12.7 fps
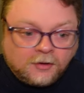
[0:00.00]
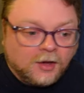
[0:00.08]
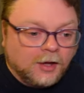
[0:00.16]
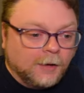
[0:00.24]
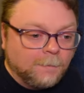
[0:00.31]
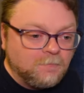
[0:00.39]

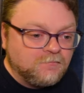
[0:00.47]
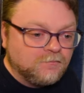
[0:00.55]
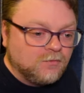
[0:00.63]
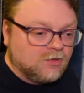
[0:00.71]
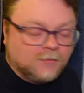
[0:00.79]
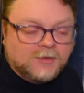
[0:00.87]

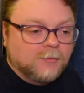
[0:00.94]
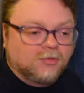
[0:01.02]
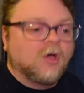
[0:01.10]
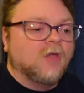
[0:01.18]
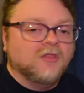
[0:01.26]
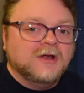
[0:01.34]
Sometimes
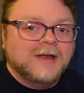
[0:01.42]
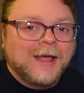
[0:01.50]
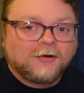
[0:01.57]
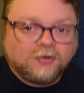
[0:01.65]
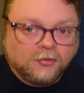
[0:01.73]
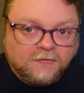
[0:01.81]
it's called the
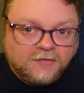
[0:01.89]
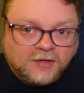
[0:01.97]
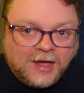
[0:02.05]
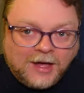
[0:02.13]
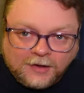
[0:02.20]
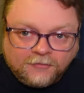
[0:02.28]
nectar of the
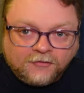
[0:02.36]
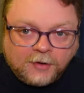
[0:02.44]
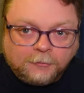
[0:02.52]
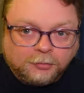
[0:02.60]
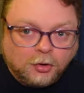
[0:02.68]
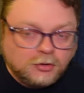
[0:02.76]
gods,
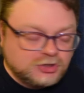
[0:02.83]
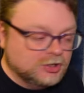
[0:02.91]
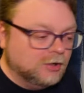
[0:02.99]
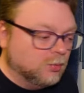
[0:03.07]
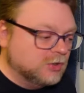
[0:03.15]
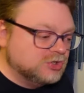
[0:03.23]

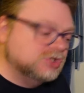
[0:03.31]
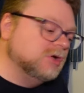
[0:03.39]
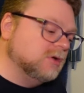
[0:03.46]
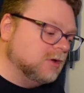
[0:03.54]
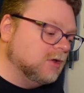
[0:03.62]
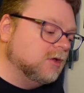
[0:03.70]
ambrosia,
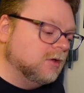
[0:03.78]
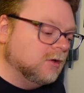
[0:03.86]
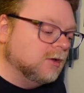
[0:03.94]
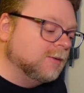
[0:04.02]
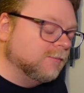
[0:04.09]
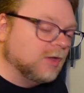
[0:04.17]
which,
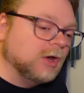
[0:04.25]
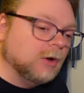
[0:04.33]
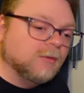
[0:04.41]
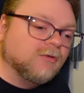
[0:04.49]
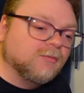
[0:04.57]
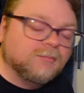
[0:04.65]
you
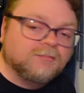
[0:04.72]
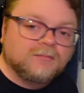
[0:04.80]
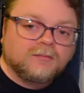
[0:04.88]
know, is...